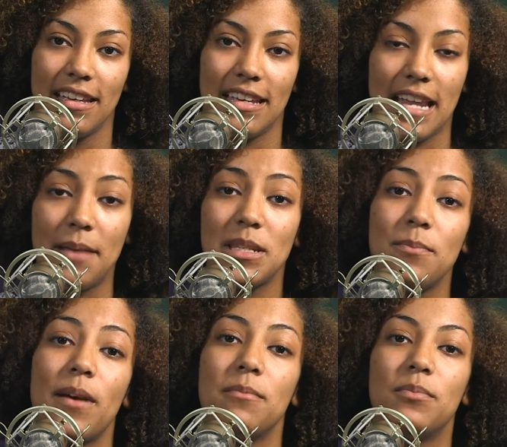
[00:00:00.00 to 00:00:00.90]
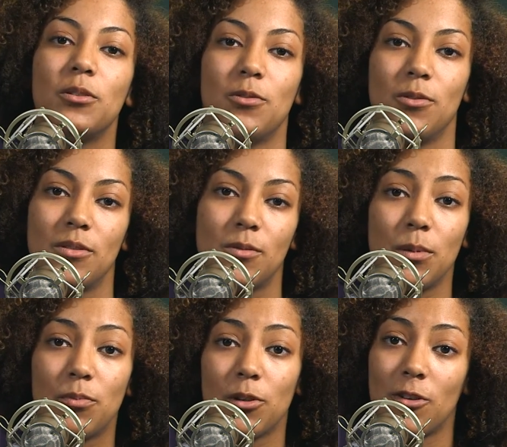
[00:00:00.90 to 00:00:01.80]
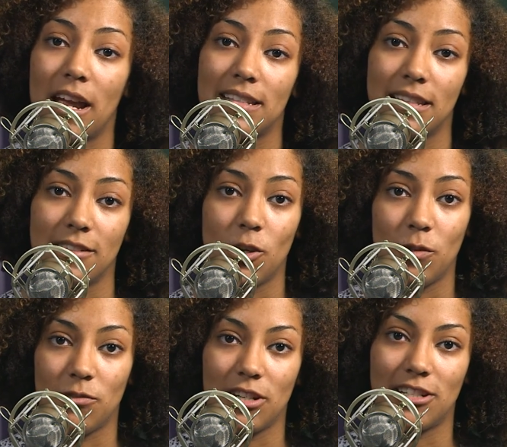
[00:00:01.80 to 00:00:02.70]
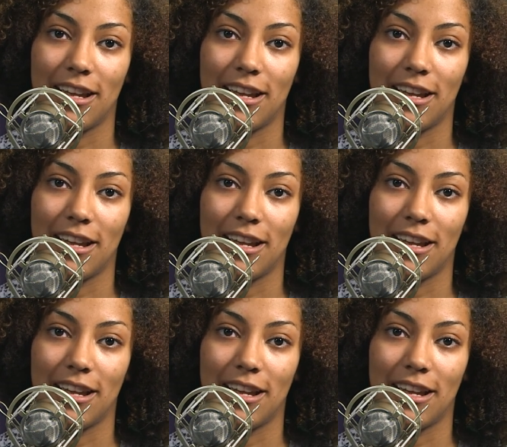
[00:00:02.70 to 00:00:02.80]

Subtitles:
In Empty Bed Blues, we progress until we reach a